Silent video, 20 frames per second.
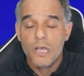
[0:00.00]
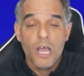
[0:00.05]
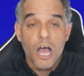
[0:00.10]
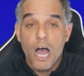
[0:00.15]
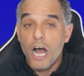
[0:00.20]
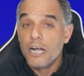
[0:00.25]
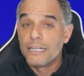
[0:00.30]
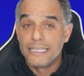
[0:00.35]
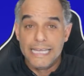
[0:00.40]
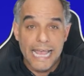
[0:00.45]
a
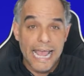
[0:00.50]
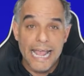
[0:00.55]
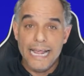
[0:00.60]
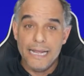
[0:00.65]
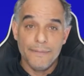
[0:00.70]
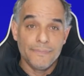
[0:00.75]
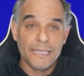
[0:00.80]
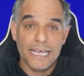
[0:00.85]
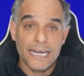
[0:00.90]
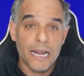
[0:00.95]
game
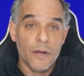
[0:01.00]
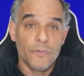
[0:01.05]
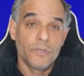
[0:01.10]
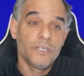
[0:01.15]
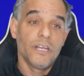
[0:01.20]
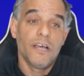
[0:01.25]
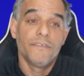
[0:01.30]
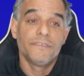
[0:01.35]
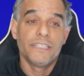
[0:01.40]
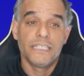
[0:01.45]
that I would
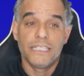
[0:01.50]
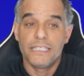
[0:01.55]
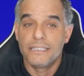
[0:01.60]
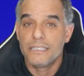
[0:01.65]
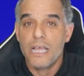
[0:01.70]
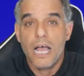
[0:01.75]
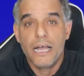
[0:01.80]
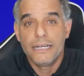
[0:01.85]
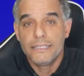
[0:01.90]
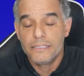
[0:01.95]
love to
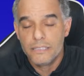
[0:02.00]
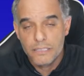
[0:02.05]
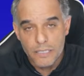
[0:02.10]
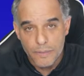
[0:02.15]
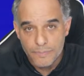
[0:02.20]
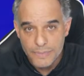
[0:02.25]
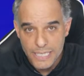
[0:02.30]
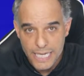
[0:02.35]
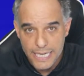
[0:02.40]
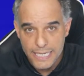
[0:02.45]
design
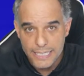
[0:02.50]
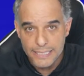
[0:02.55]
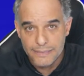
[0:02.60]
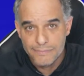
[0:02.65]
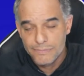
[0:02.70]
someday.